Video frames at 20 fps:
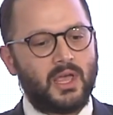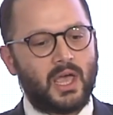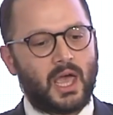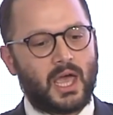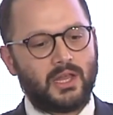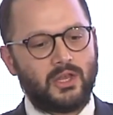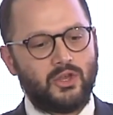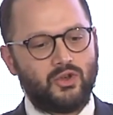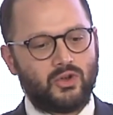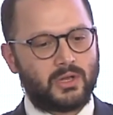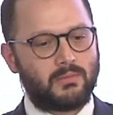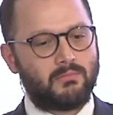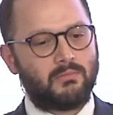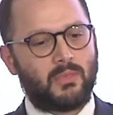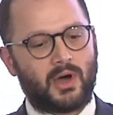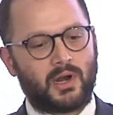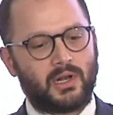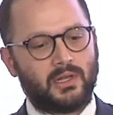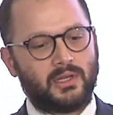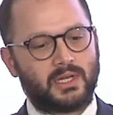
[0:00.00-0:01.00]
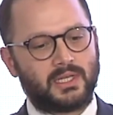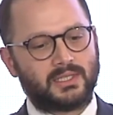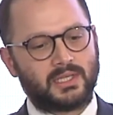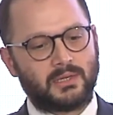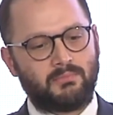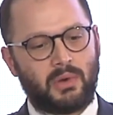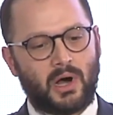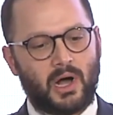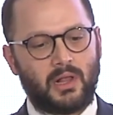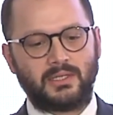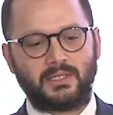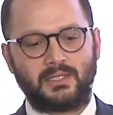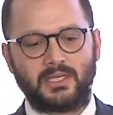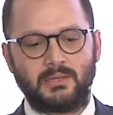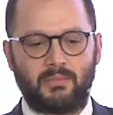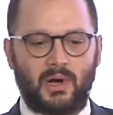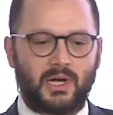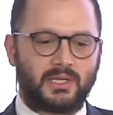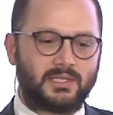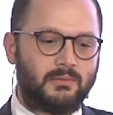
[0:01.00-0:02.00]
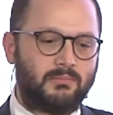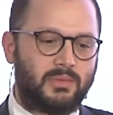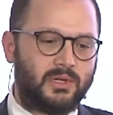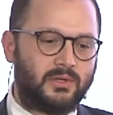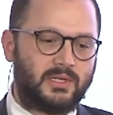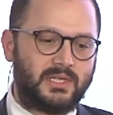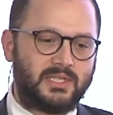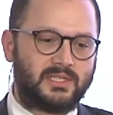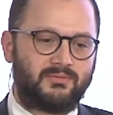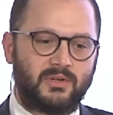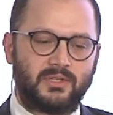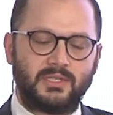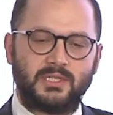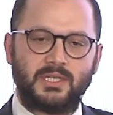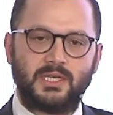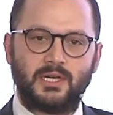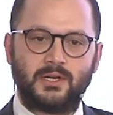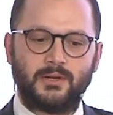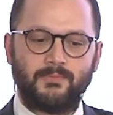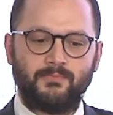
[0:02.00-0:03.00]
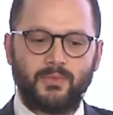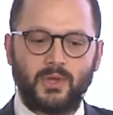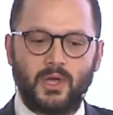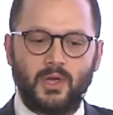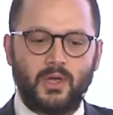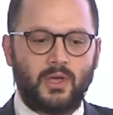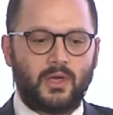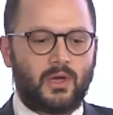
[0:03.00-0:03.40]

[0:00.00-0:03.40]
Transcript: and you can model it as a policy possibilities frontier.